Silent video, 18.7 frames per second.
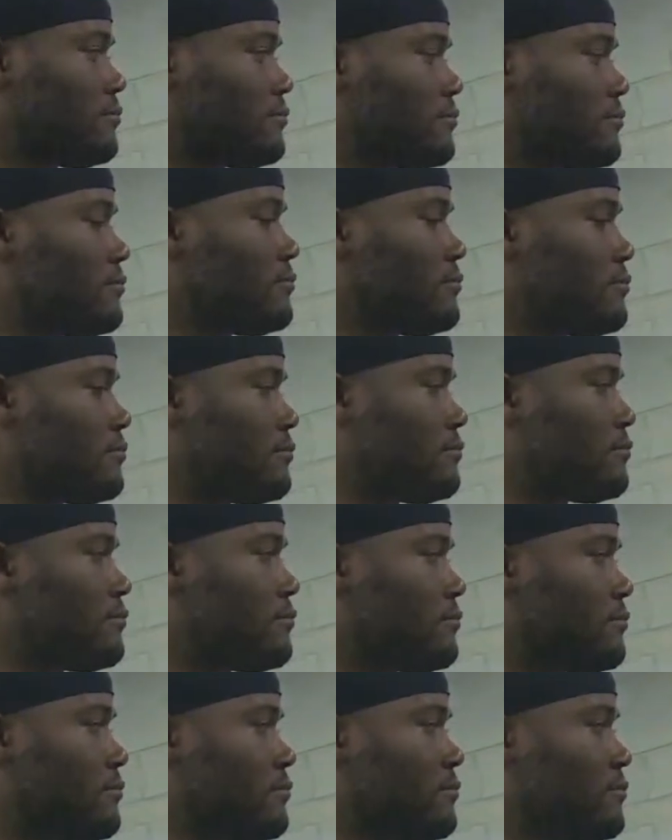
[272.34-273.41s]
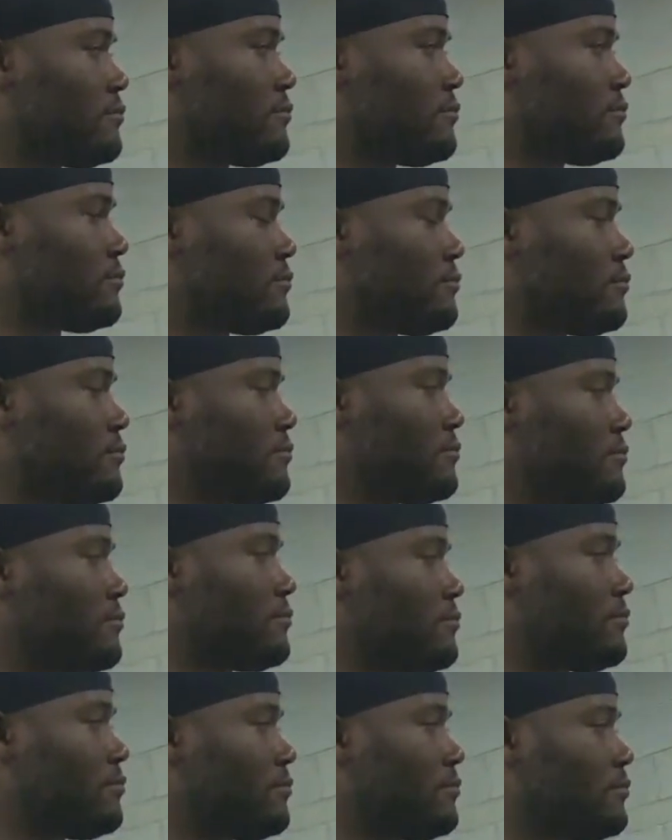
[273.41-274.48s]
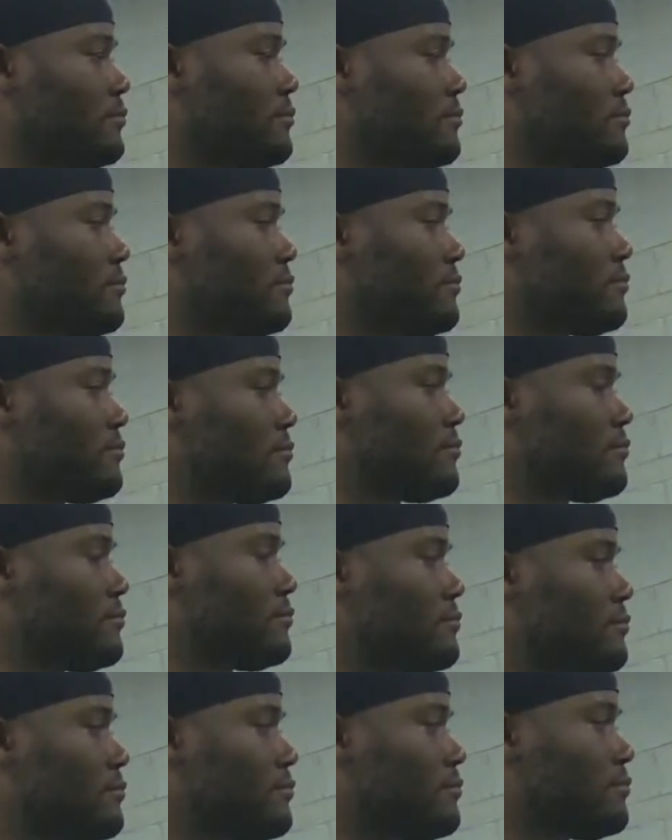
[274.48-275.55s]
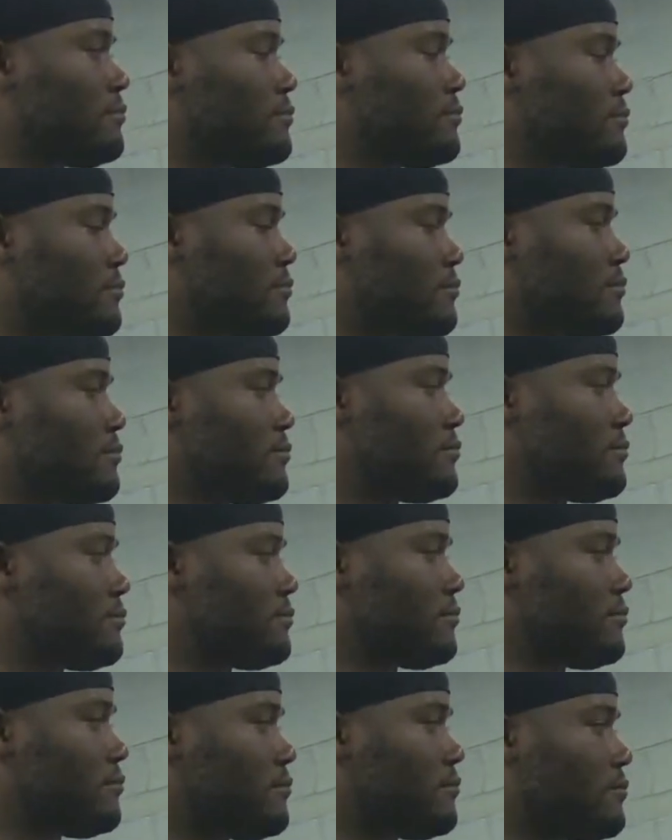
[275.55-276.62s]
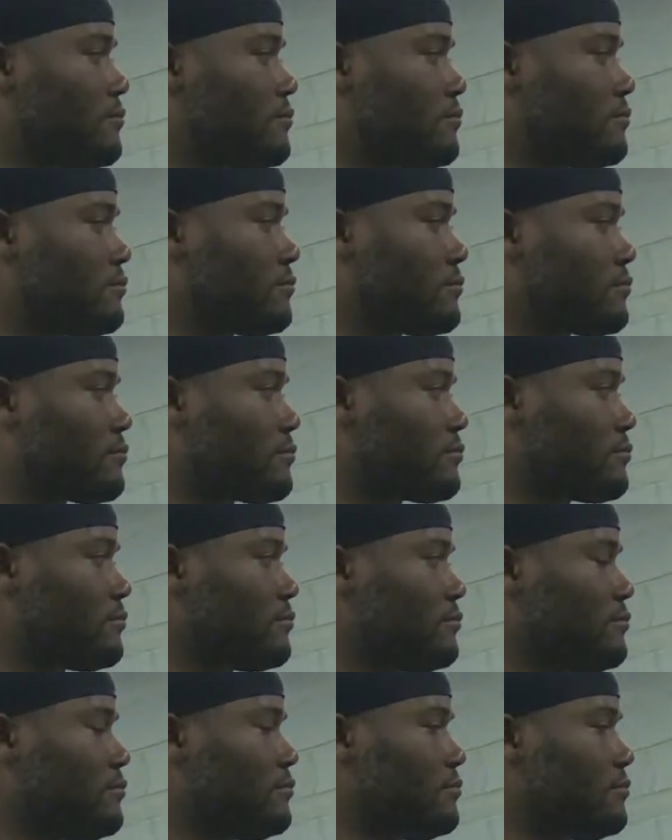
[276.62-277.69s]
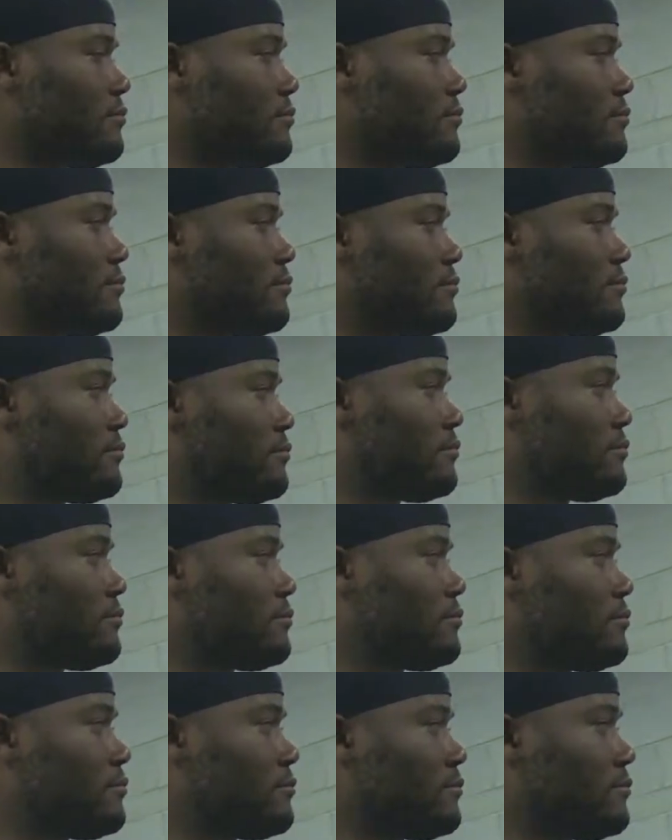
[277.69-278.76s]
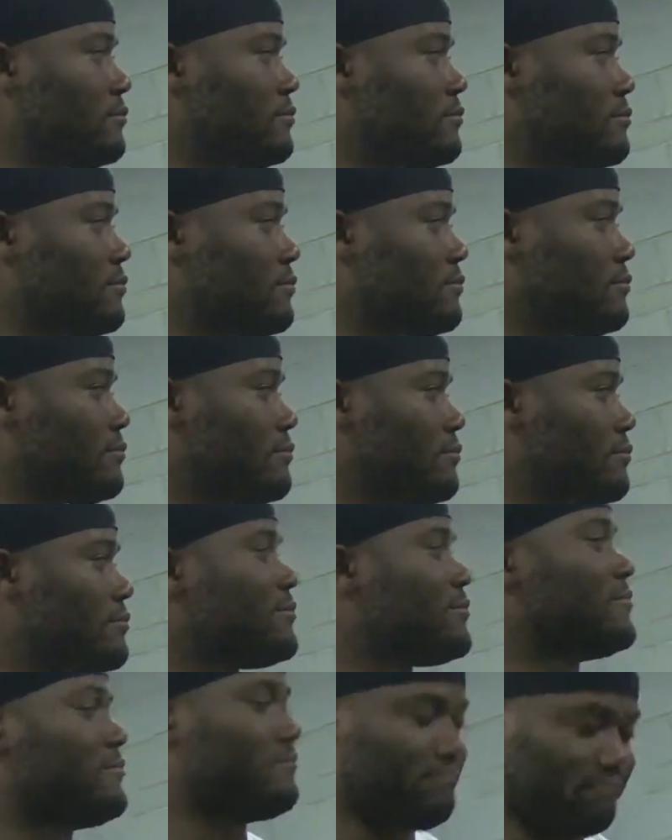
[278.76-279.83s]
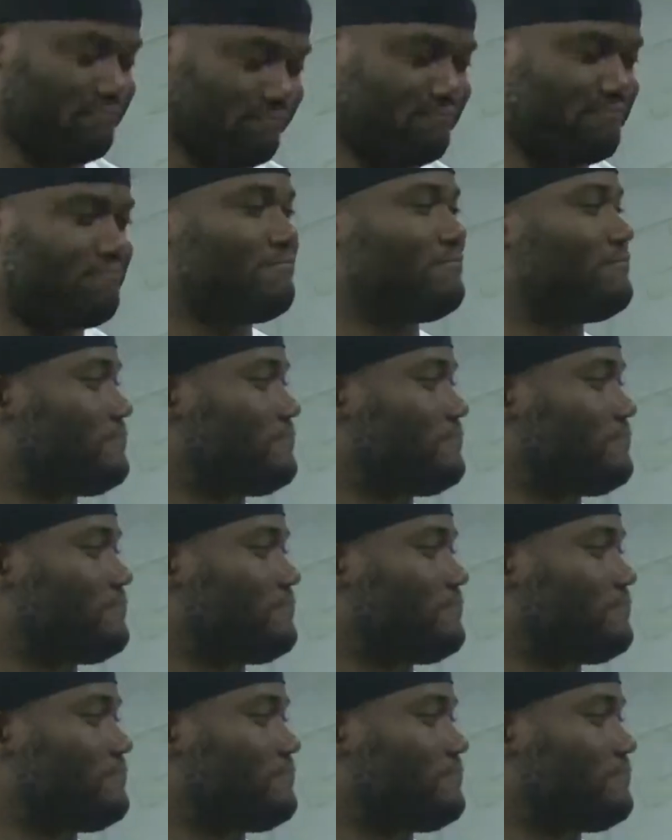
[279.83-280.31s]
The person shown says nothing.